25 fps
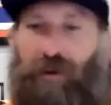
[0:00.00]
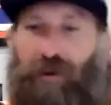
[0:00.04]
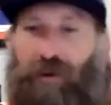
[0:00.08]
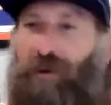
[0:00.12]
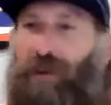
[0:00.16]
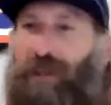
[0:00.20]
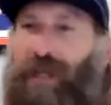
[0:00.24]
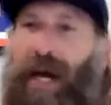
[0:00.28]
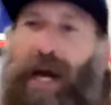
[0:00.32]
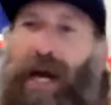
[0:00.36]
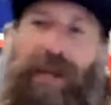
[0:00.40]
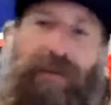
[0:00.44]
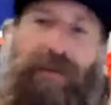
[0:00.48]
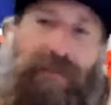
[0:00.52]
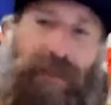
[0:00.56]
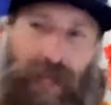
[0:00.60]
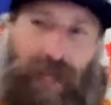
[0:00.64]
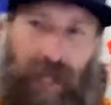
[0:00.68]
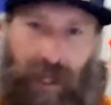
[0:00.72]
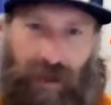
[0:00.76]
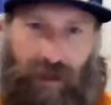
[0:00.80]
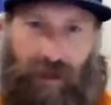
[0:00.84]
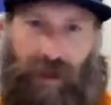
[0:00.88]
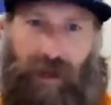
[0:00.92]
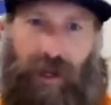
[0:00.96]
who's not even
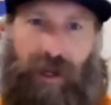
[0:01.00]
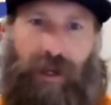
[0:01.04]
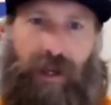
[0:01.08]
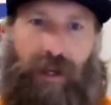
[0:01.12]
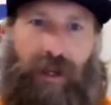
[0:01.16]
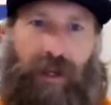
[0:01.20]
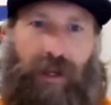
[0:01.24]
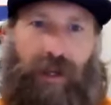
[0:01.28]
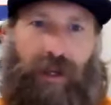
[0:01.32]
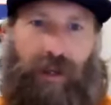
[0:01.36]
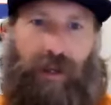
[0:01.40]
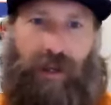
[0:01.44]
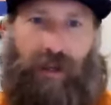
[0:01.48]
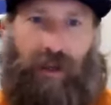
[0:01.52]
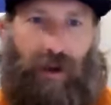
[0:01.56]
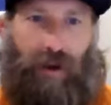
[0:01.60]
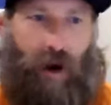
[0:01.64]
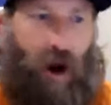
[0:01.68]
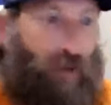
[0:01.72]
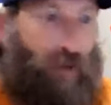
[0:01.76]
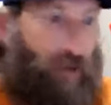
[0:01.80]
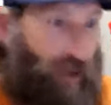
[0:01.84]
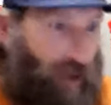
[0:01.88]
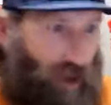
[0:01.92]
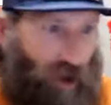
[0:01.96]
in the
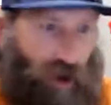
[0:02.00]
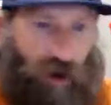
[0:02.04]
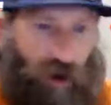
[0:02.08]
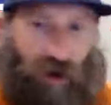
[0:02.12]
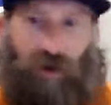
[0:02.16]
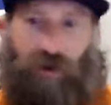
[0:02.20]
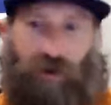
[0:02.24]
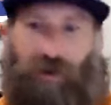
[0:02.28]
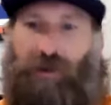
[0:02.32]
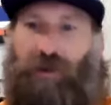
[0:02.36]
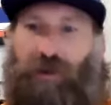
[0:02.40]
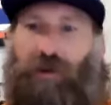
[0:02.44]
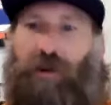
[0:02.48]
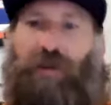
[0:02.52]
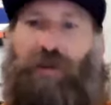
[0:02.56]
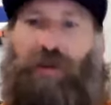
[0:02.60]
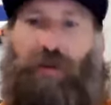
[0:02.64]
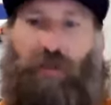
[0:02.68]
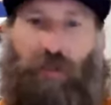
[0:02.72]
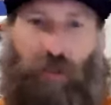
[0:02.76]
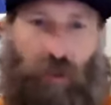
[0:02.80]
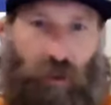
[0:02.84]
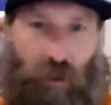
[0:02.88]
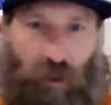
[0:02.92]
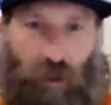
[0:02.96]
on the calls or in the
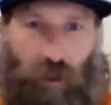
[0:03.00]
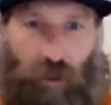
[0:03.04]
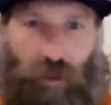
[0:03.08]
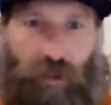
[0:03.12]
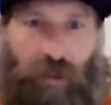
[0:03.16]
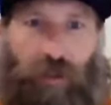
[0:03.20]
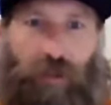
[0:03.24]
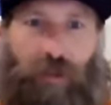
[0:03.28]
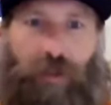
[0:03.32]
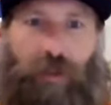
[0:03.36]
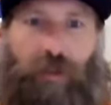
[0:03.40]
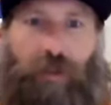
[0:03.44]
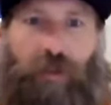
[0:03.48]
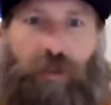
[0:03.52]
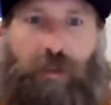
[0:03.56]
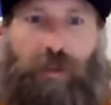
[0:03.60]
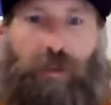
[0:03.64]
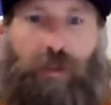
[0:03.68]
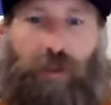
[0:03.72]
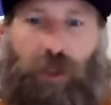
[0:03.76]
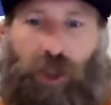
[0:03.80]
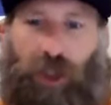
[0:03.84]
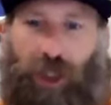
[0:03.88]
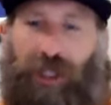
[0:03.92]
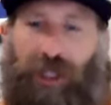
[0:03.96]
room,
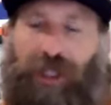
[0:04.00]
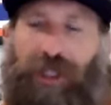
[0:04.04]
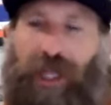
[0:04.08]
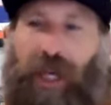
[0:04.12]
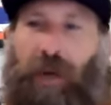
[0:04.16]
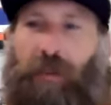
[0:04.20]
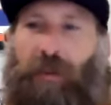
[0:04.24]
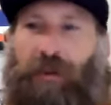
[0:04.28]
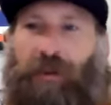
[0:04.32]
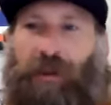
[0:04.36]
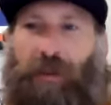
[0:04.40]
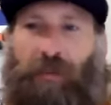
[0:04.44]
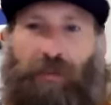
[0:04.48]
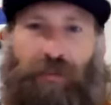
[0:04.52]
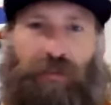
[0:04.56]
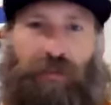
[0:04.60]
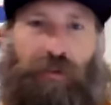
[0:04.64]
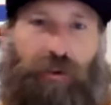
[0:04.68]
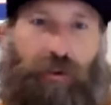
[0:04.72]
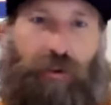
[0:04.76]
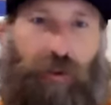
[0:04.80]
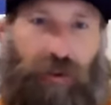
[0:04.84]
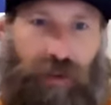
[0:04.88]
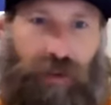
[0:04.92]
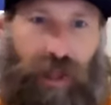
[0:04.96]
she's able to
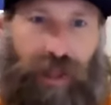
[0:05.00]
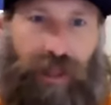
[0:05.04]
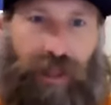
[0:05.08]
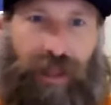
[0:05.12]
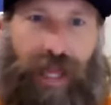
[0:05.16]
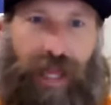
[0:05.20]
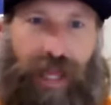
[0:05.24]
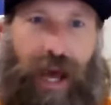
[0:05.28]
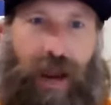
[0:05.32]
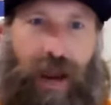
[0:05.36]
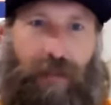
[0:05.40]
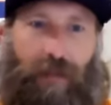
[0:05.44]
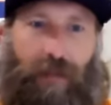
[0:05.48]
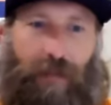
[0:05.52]
prove that that